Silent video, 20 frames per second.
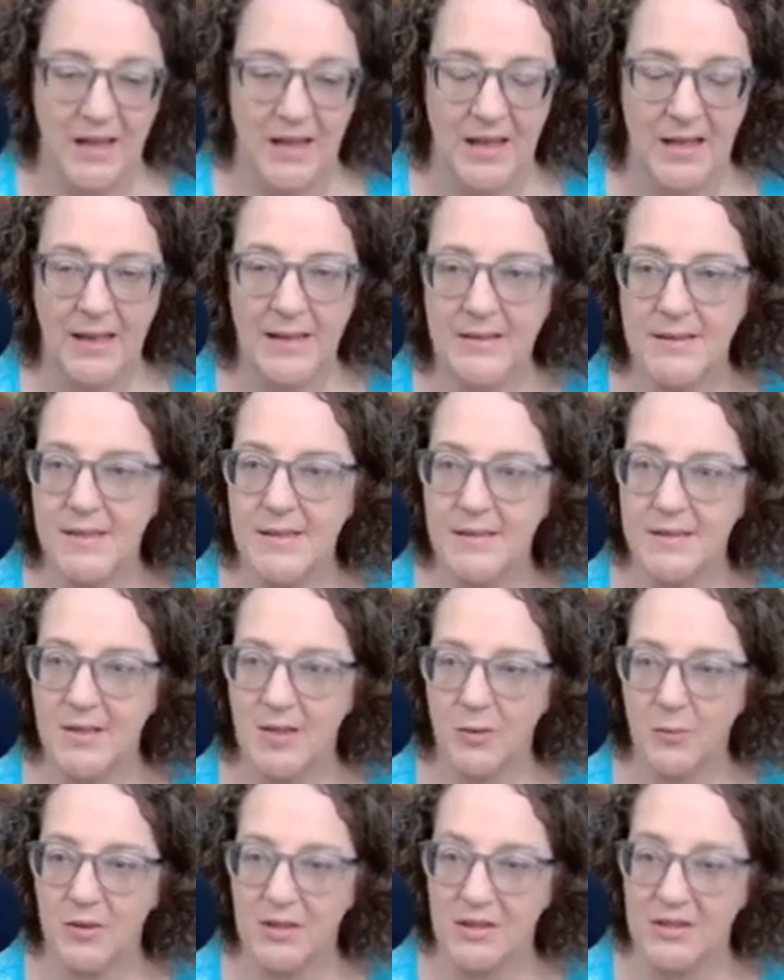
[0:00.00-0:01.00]
It's
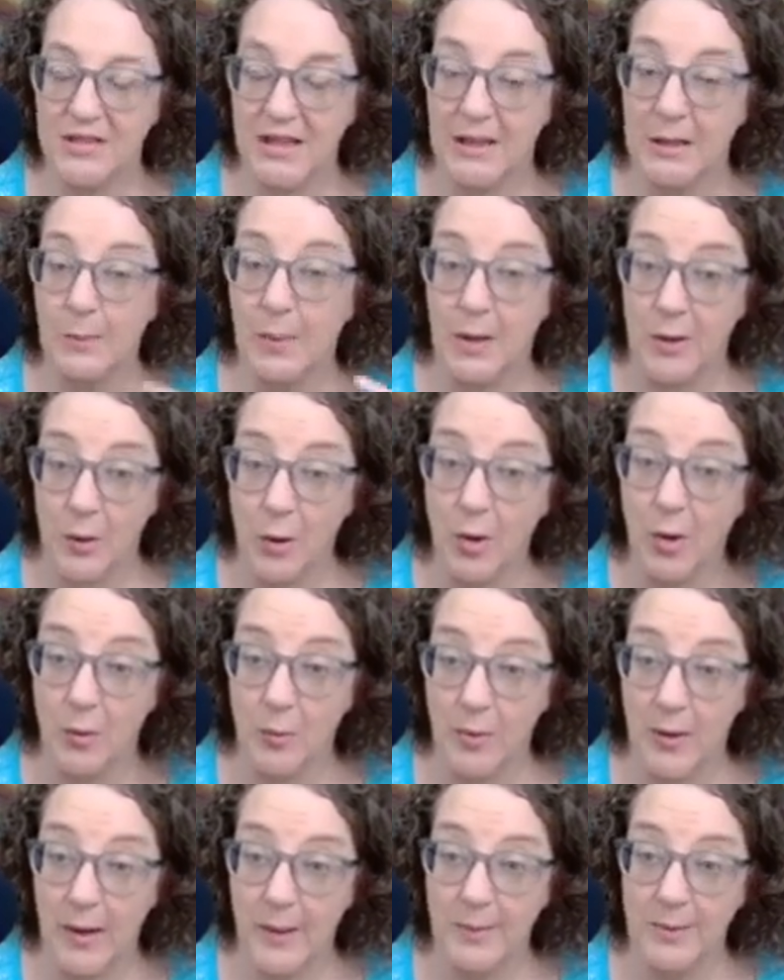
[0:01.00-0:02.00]
easier when you're talking about your
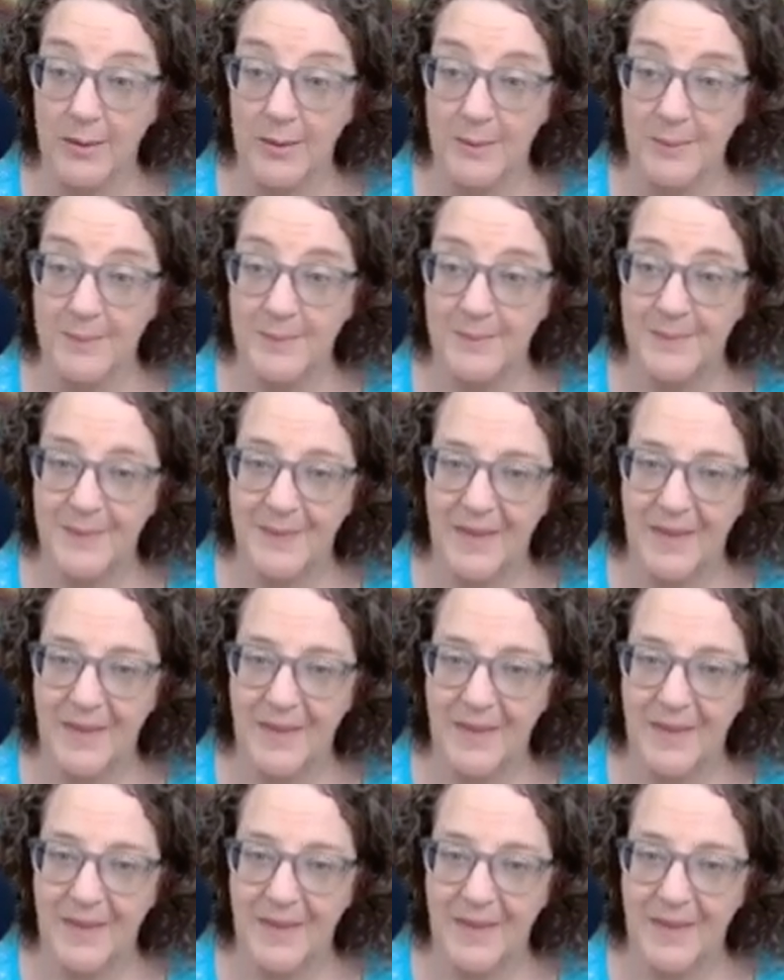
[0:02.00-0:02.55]
own problem.